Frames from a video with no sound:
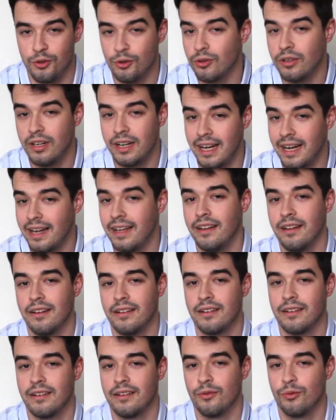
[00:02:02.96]
you like
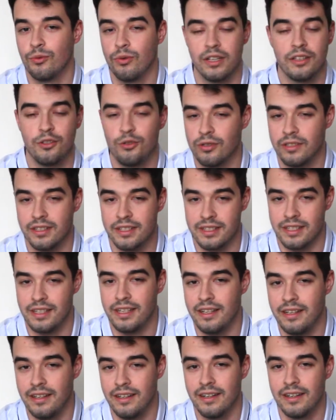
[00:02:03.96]
what you're
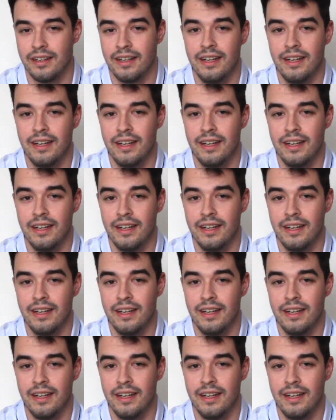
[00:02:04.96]
seeing,